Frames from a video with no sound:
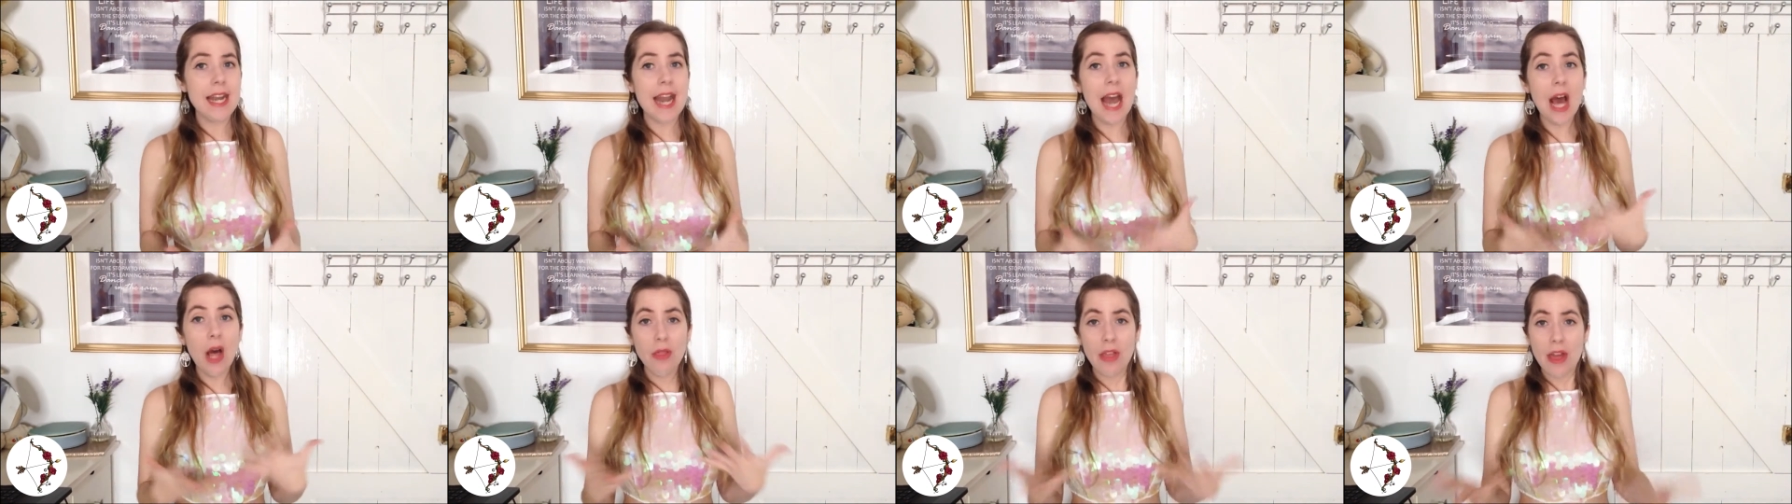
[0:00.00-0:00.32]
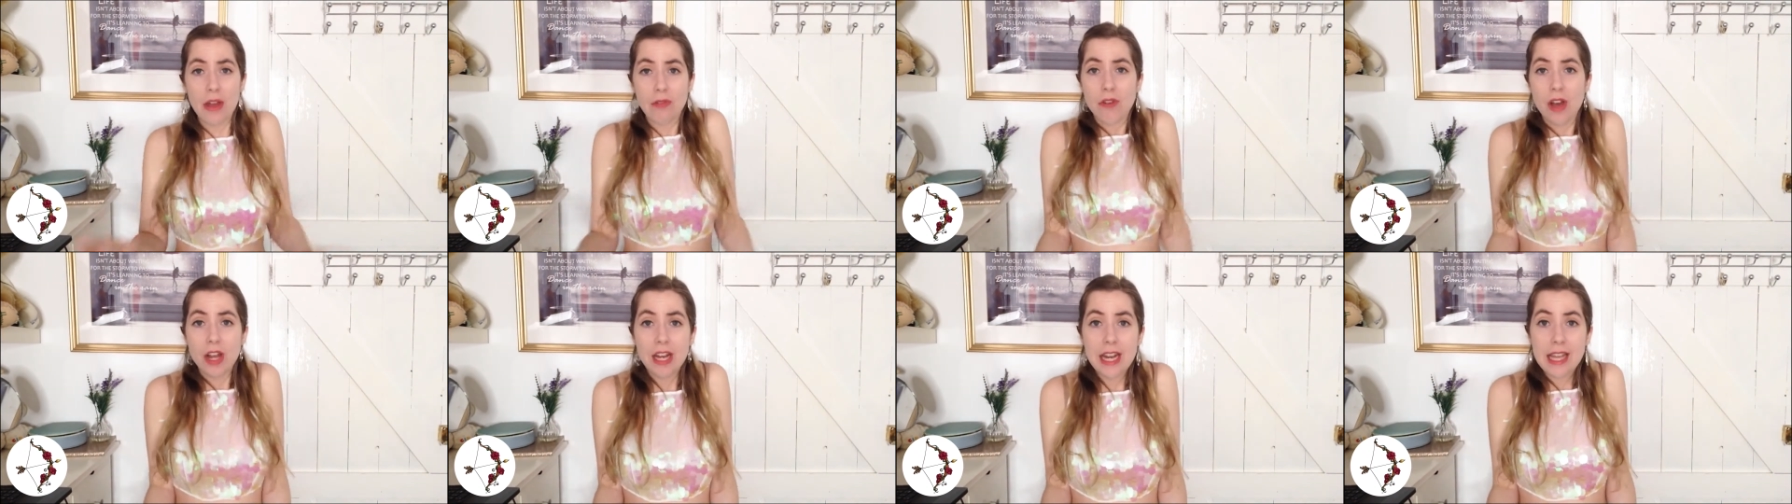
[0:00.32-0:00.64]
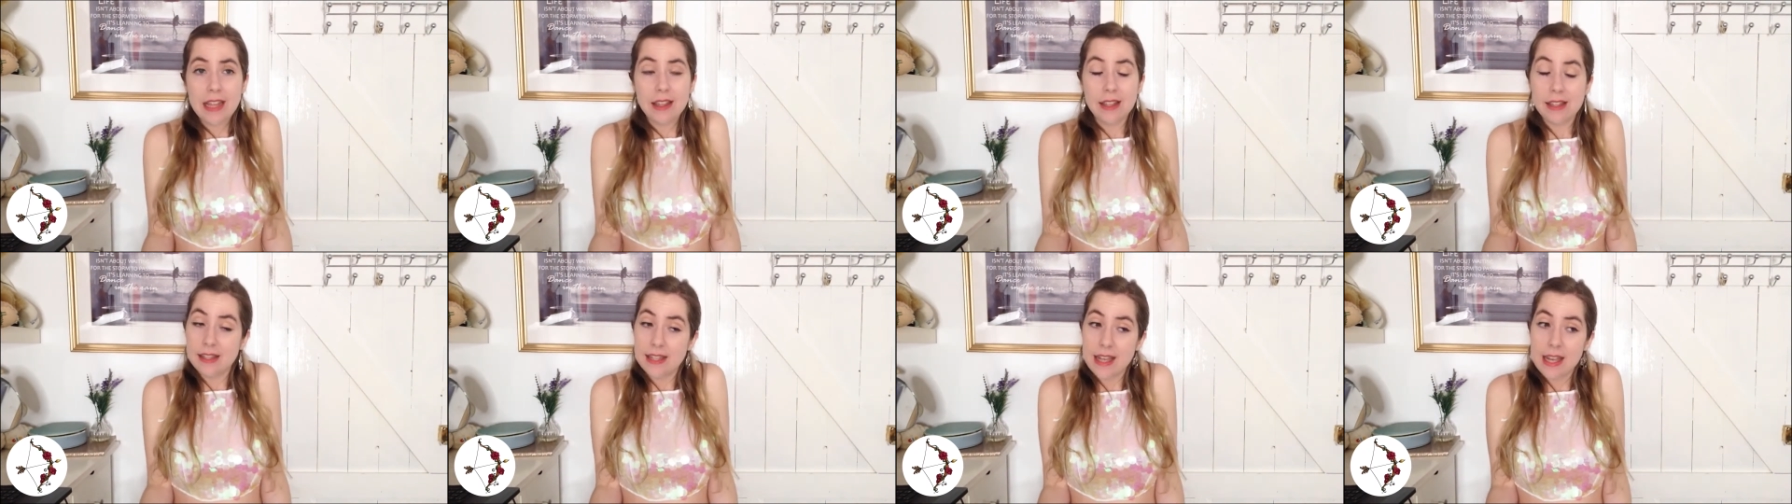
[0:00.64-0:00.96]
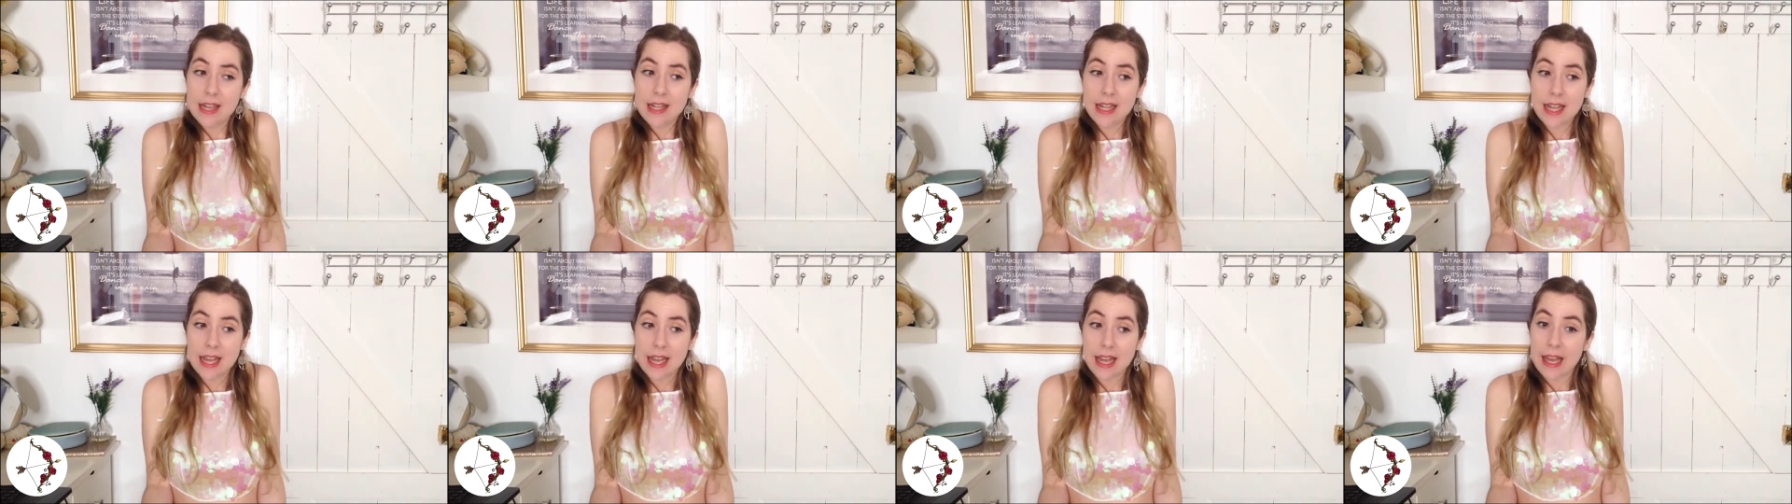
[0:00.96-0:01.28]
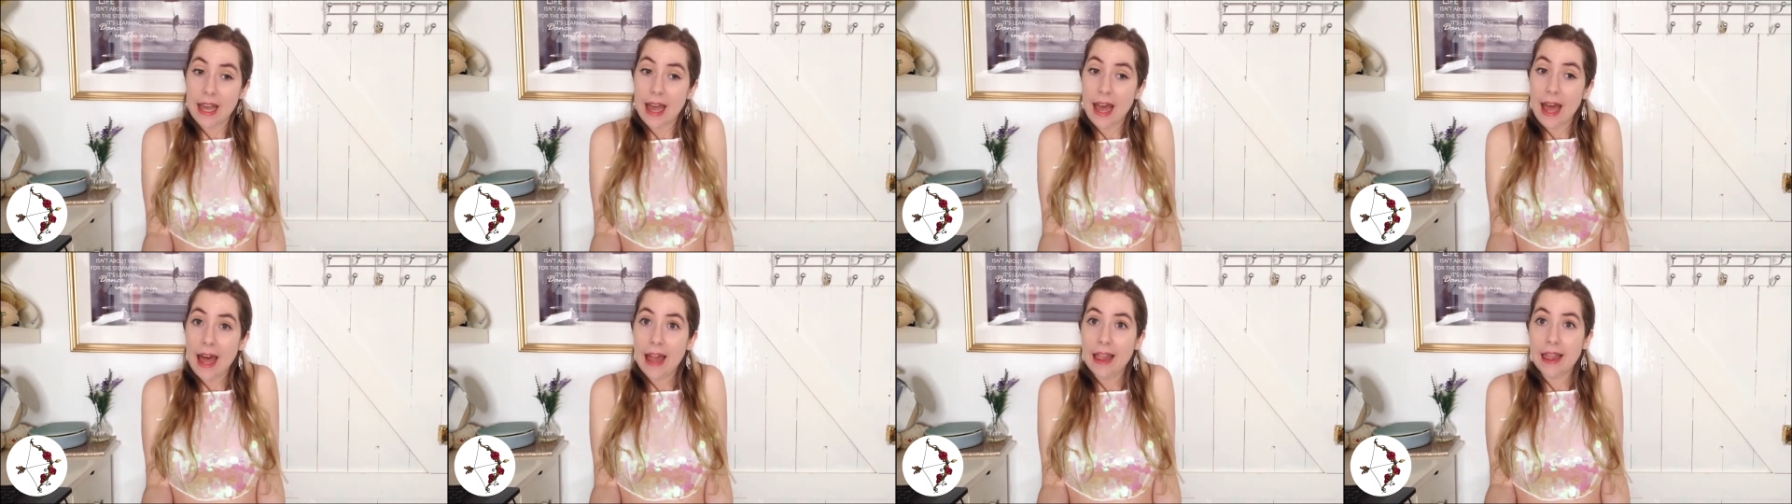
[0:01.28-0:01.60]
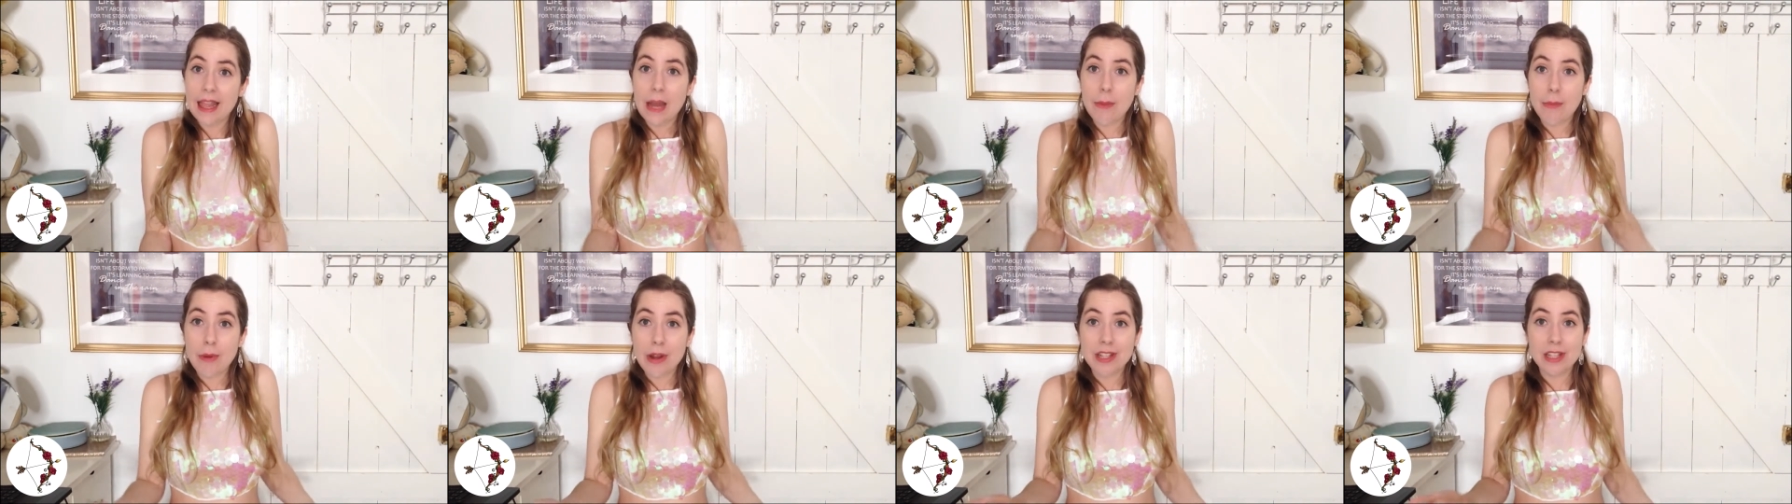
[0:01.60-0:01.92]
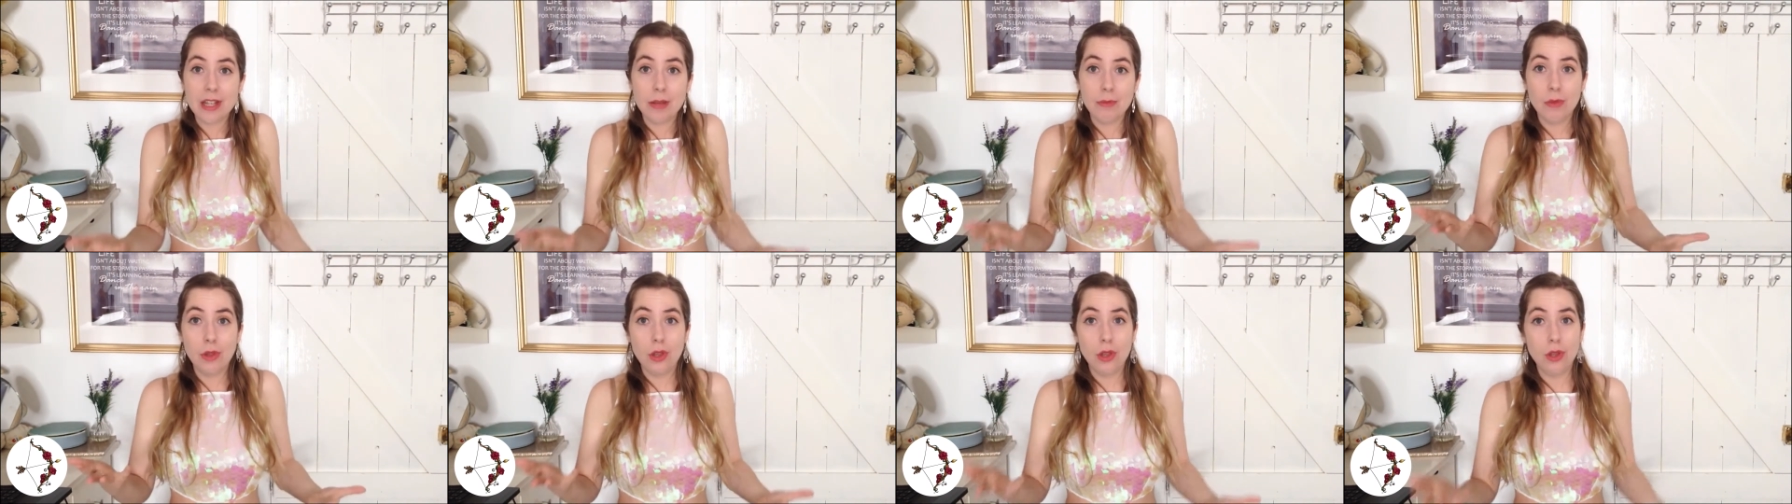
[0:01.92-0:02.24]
now they're running the city, and that brings up